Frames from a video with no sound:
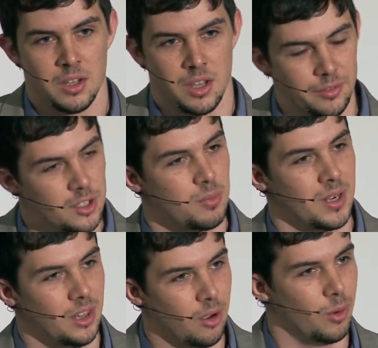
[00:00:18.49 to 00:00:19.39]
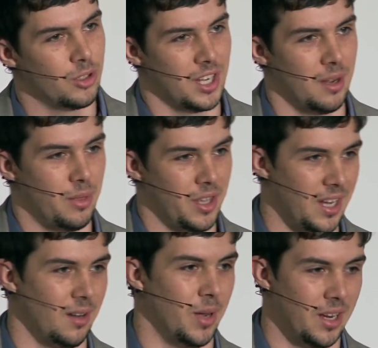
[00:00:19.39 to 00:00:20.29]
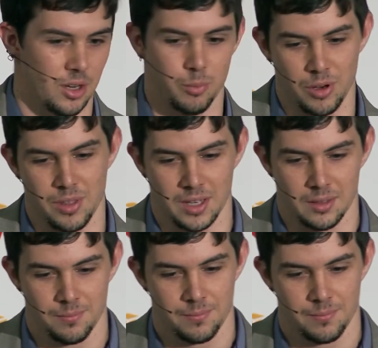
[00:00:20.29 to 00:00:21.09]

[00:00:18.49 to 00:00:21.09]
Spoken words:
you have to spend a lot more time thinking about your breathing.